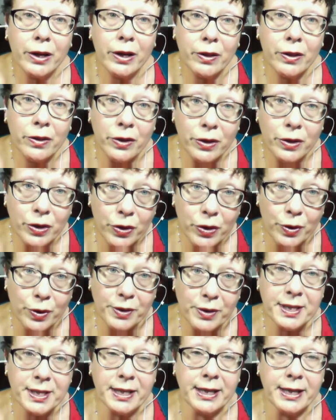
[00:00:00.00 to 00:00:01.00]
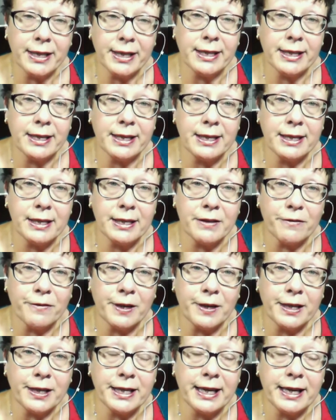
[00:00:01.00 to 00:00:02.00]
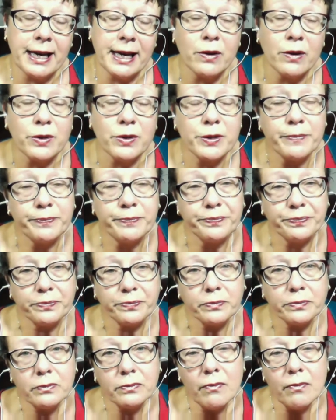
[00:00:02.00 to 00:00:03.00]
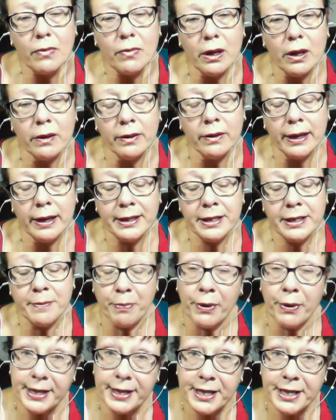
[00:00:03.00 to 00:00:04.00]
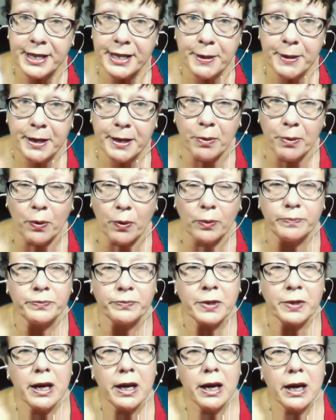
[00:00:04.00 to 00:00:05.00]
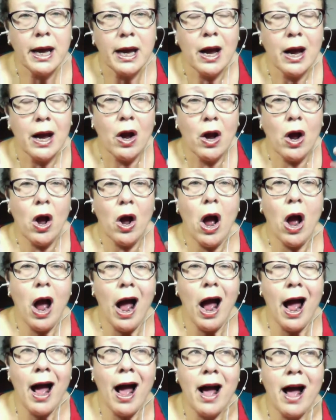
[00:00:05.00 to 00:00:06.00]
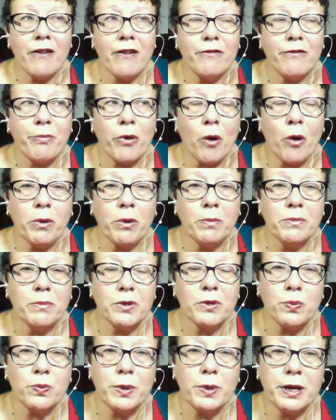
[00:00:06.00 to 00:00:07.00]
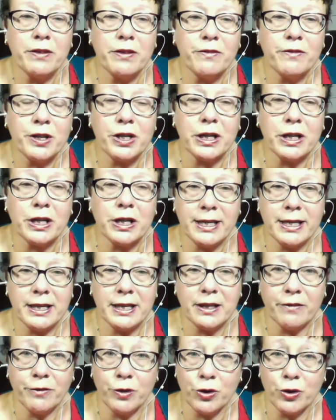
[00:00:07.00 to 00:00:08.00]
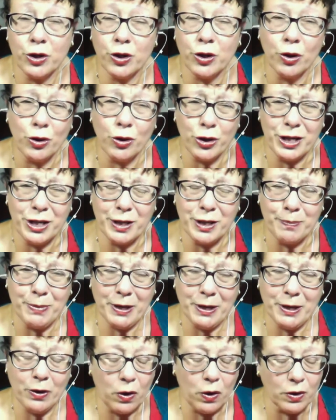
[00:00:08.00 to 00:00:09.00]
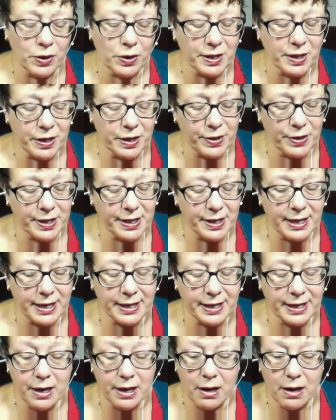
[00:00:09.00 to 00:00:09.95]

The neuroscientists are finding out that depressed people have problems with visualizing the future, not just because there is this,